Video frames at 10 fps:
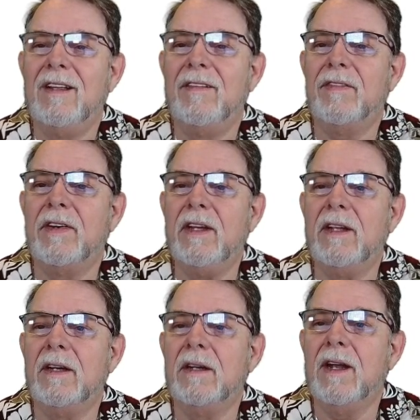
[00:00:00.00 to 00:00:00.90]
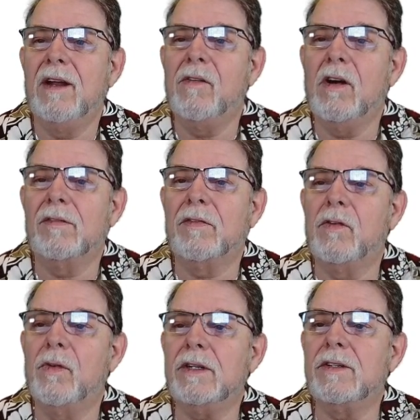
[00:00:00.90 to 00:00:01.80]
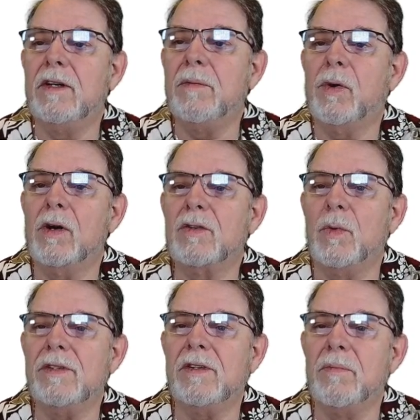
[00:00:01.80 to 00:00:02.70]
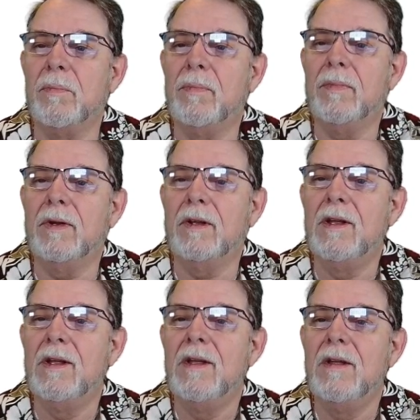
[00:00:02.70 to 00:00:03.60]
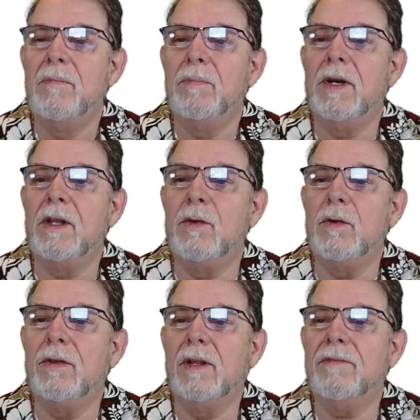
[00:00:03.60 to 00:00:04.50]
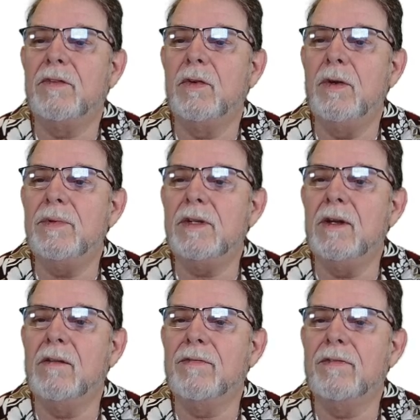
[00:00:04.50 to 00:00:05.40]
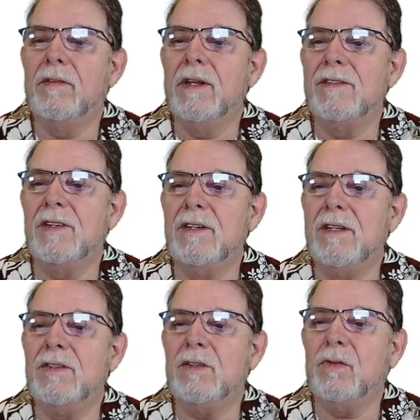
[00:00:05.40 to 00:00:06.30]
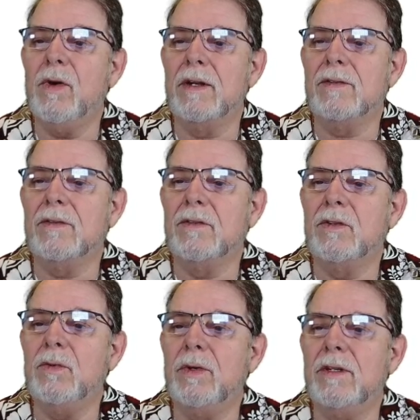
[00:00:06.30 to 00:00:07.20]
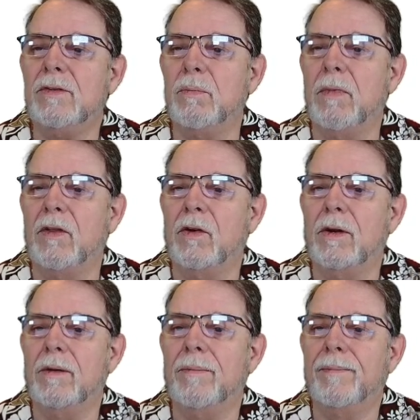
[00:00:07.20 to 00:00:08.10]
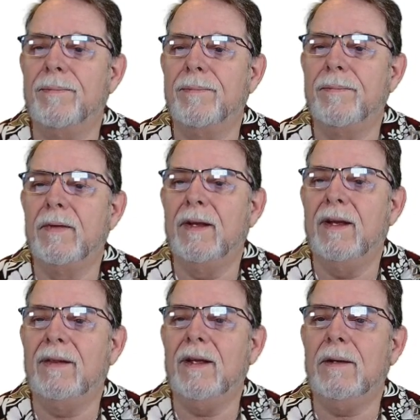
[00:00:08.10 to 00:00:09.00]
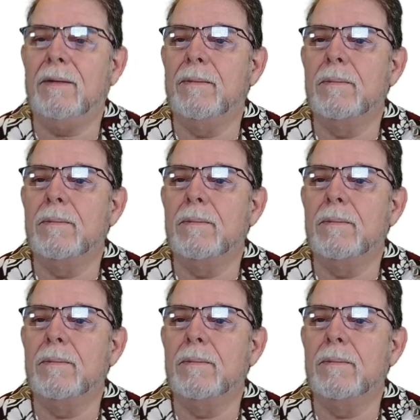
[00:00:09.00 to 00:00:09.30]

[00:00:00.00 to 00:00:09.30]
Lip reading: 15, a rod of correction imparts wisdom, but a youth left to himself is a disgrace to his mother. That